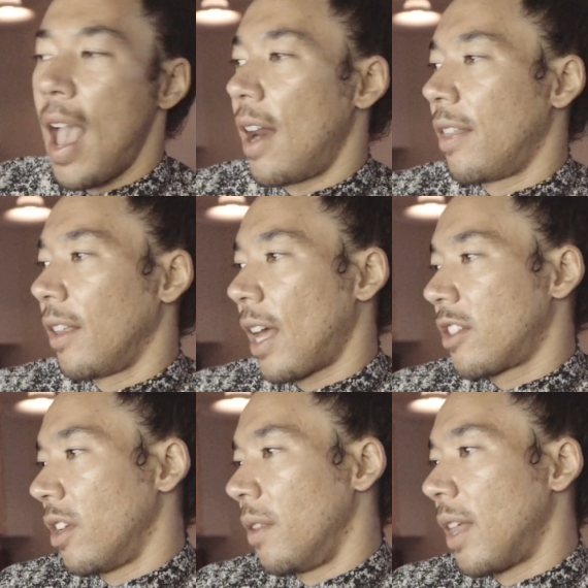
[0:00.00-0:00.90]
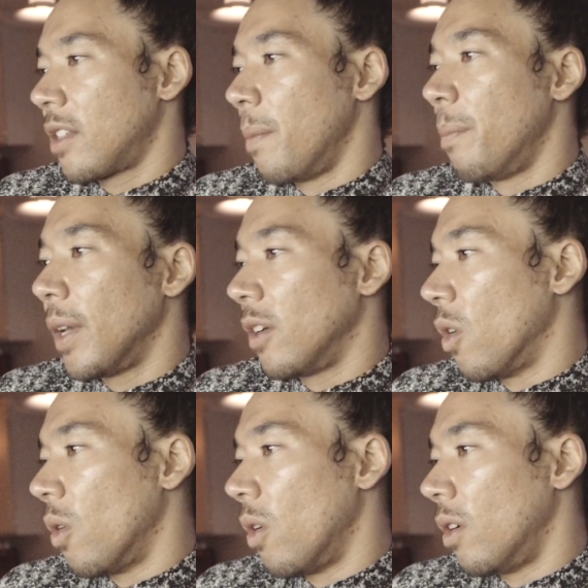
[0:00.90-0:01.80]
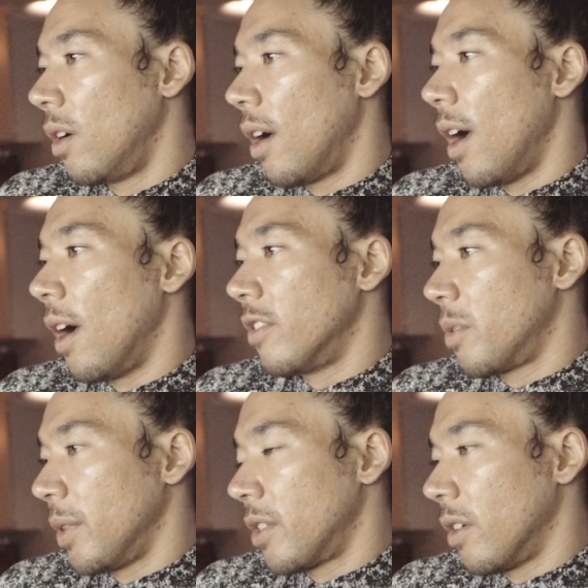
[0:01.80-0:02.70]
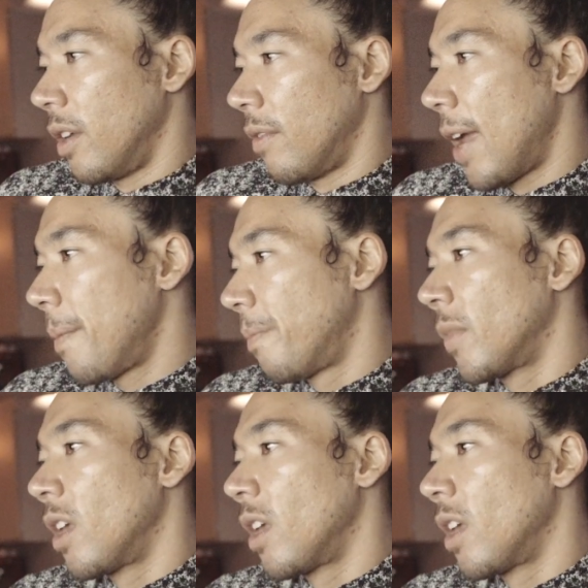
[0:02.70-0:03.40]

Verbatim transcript: And I think that's a, that's a big goal of split toning, right?